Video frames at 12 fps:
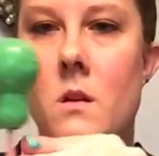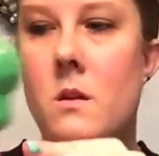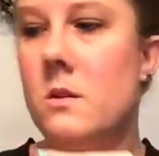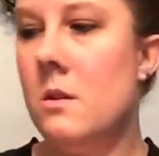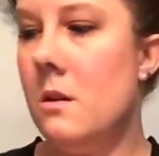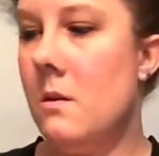
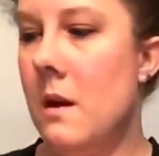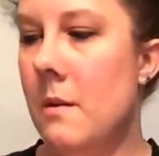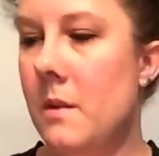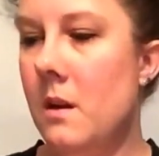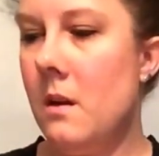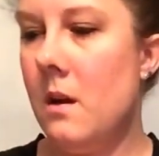So I'm
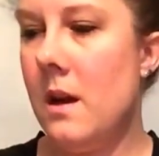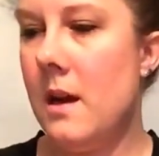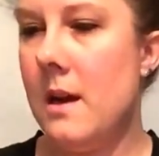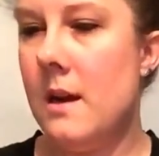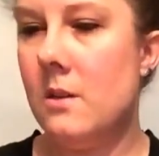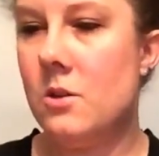going to go
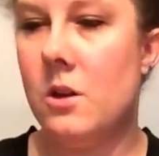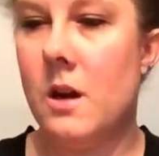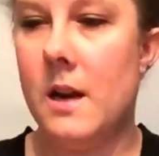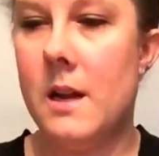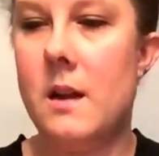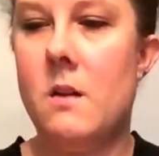ahead and
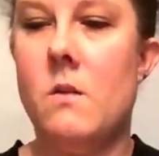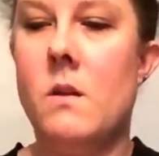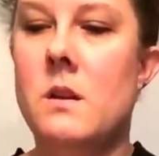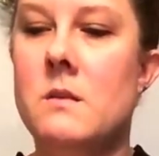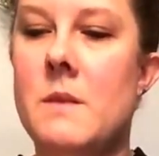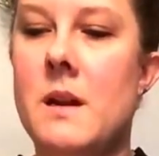try to get
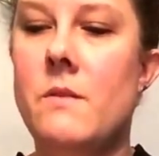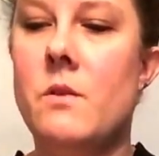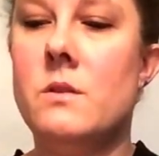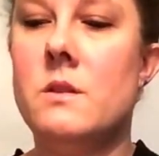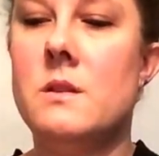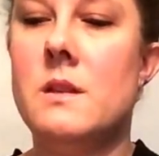on as many
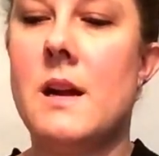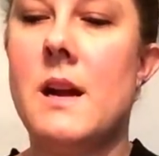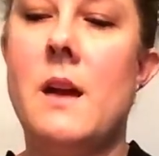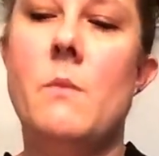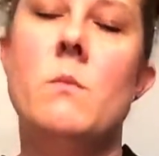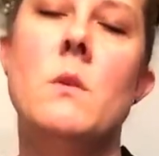roses as I
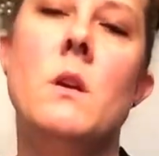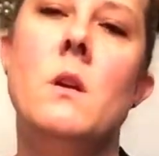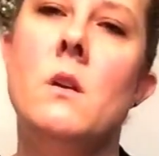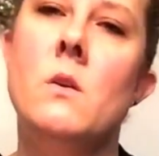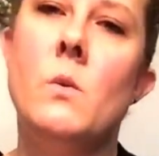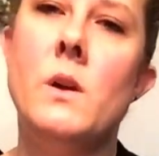can.
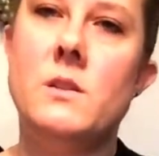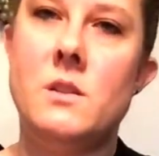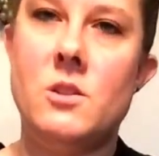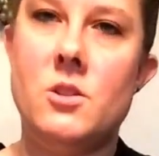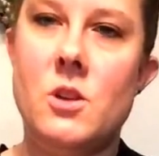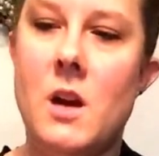Once
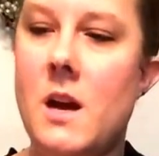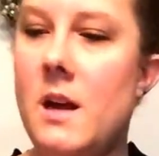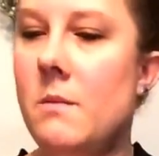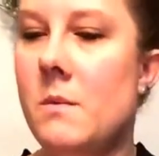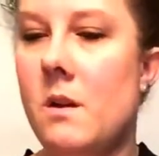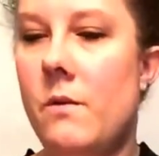it's dry,
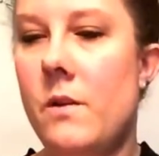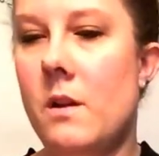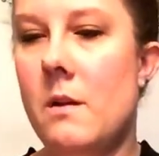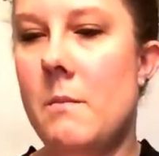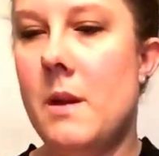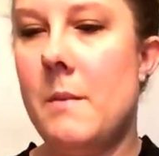I'm going to fill
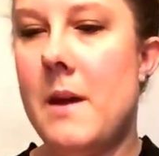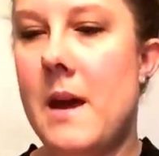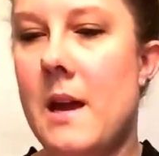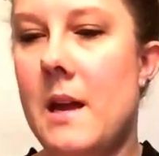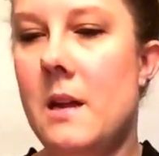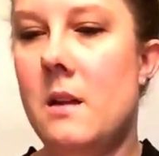up my
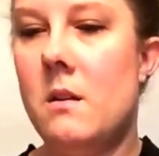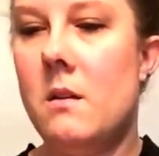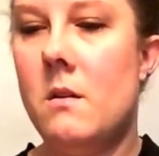bag